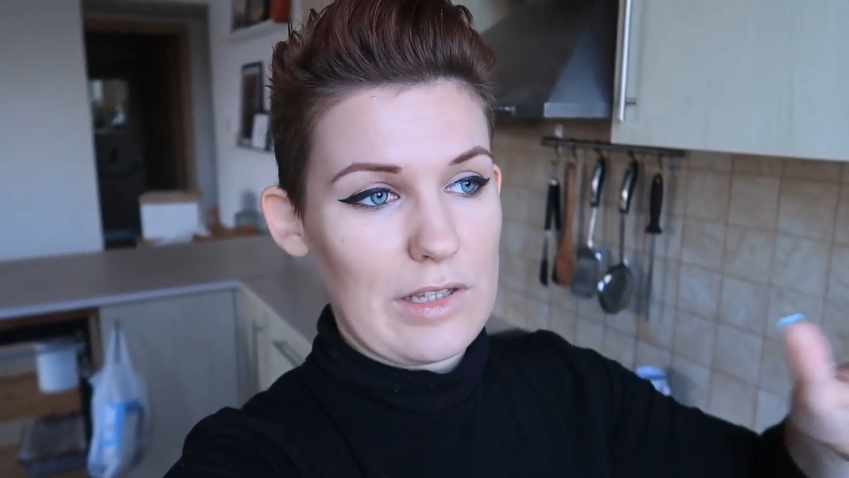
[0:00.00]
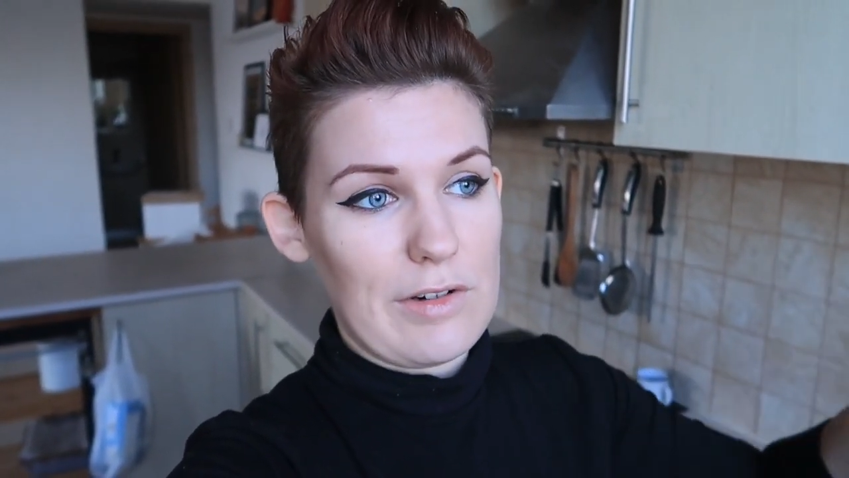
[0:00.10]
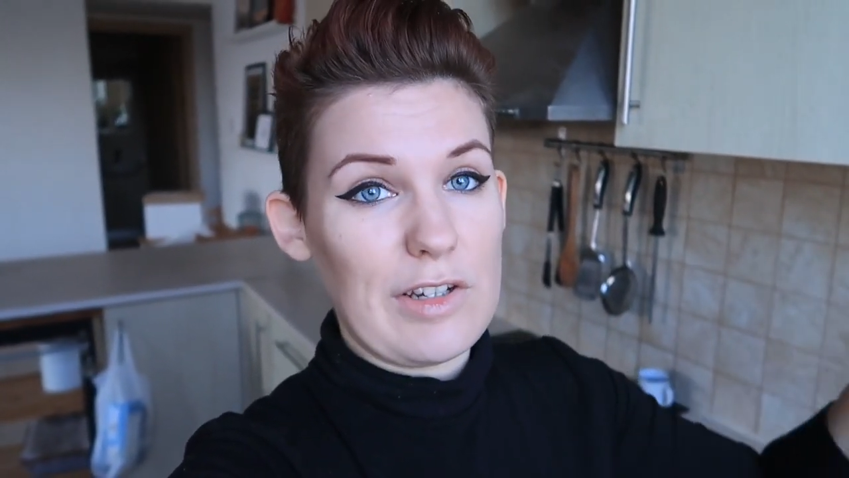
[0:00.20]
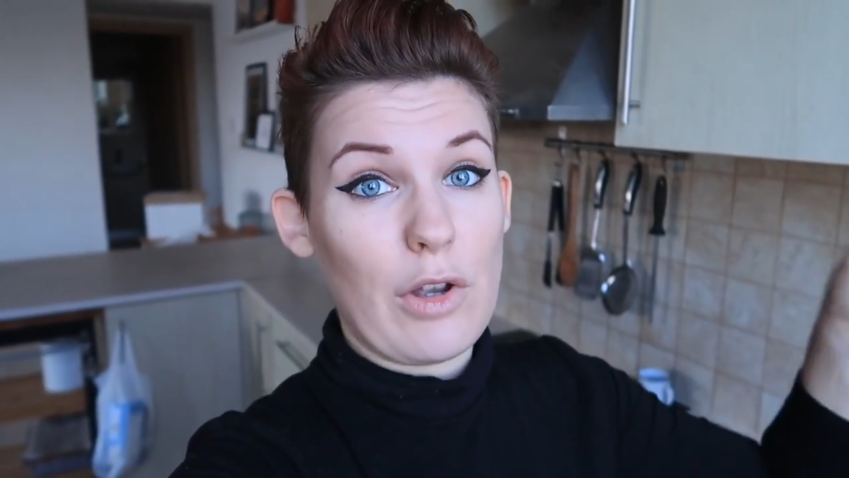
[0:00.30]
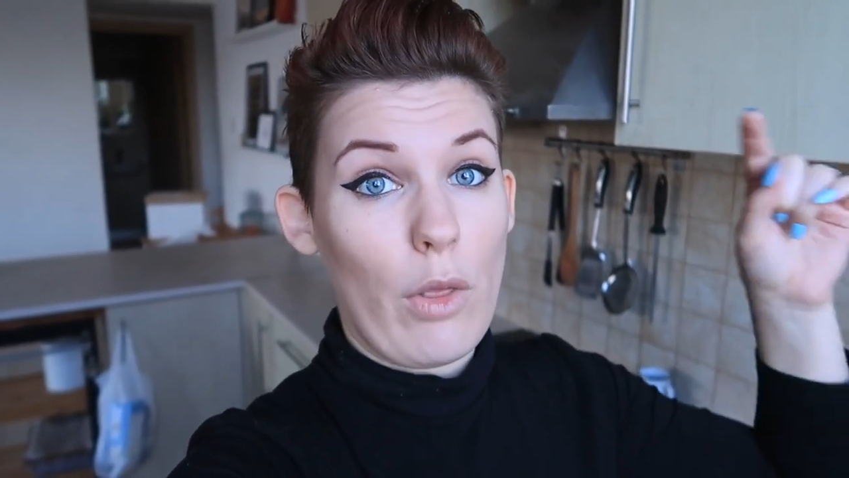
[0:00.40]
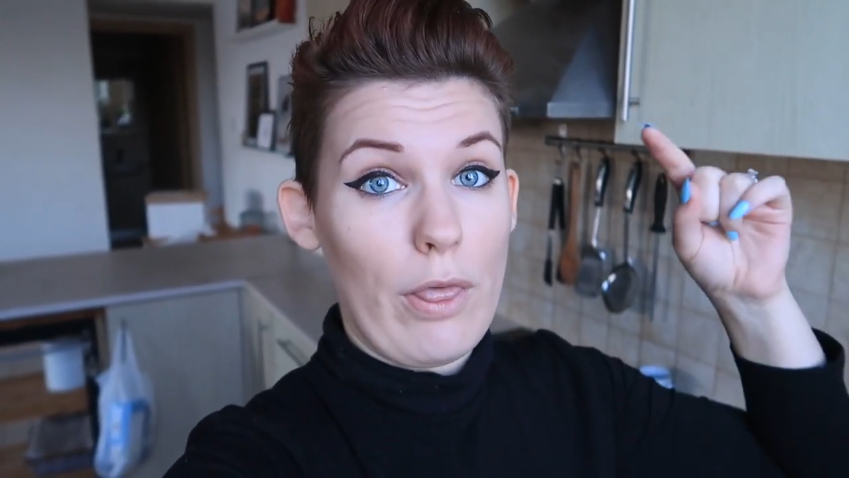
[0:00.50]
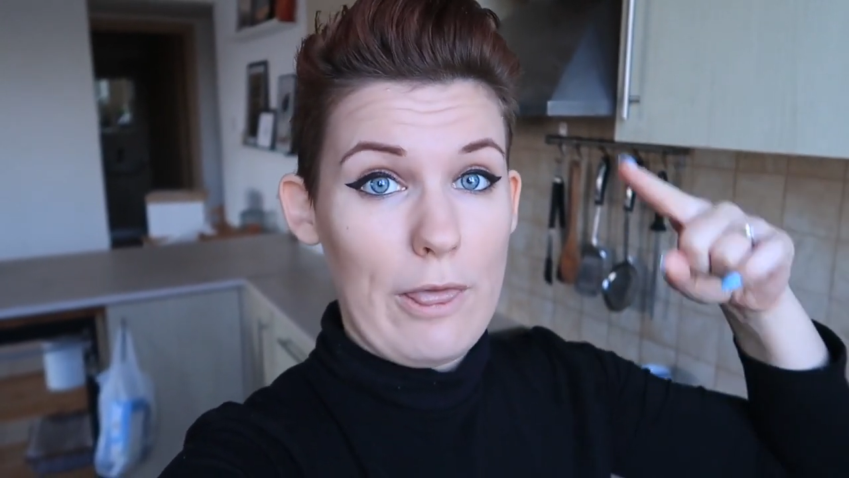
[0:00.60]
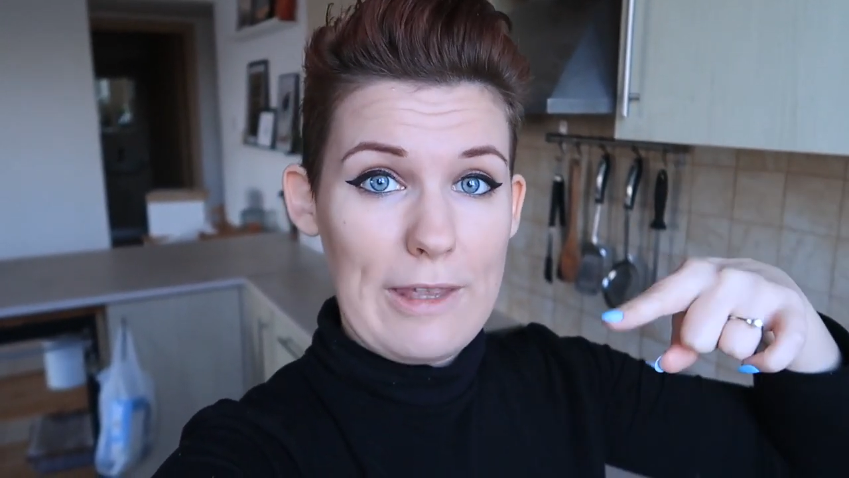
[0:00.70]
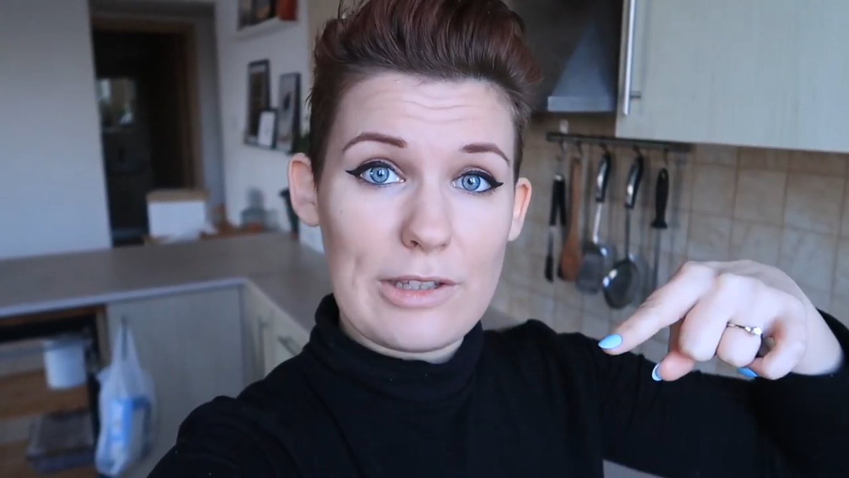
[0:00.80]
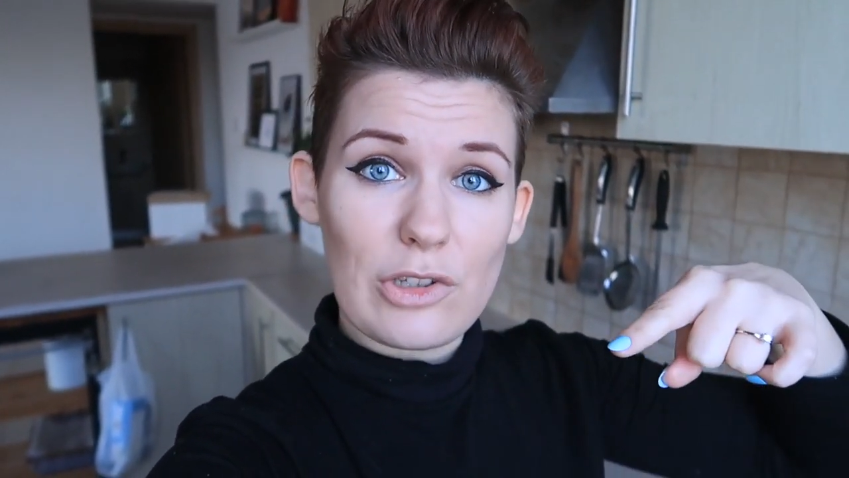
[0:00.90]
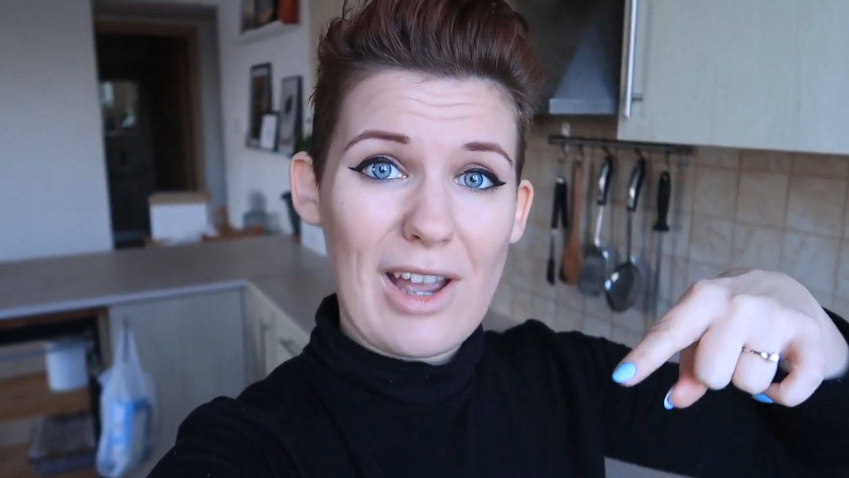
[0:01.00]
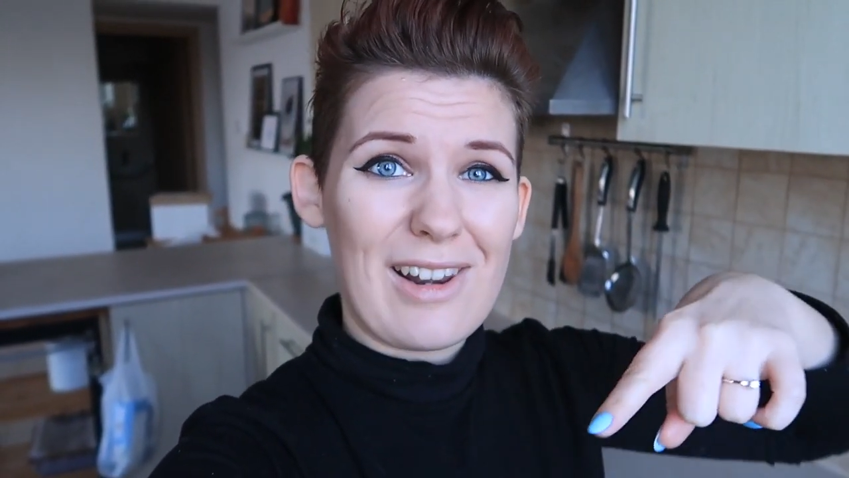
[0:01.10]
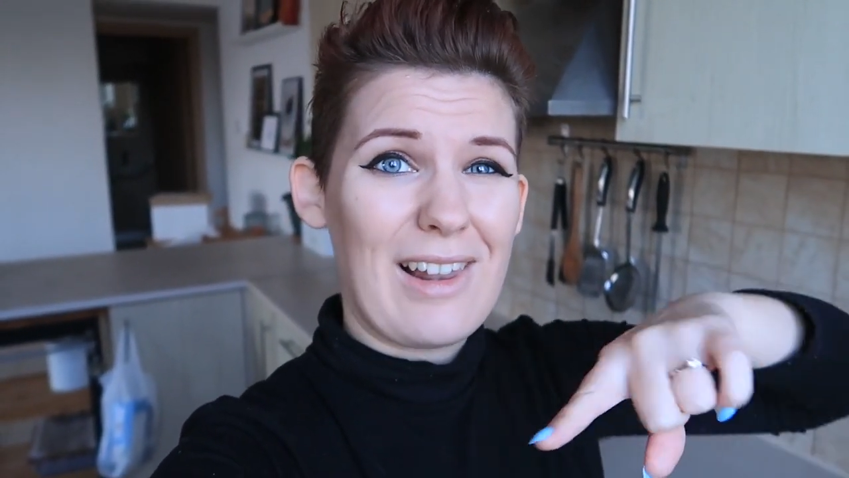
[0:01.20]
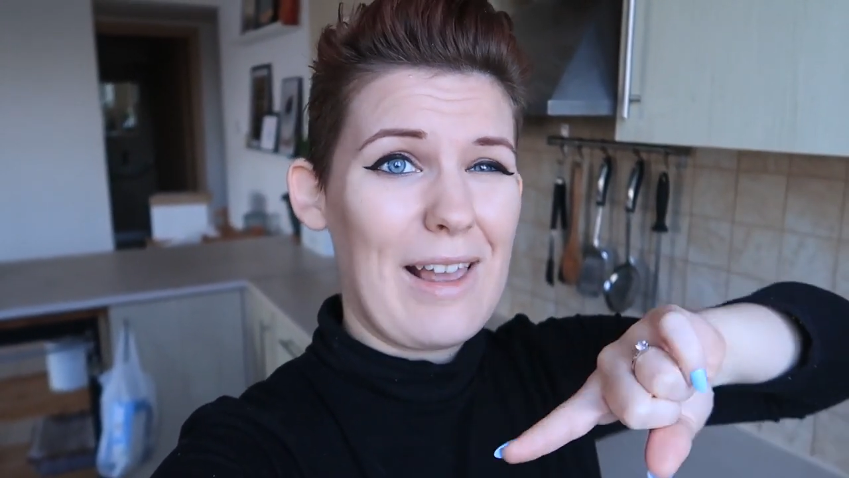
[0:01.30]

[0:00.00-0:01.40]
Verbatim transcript: series on this channel.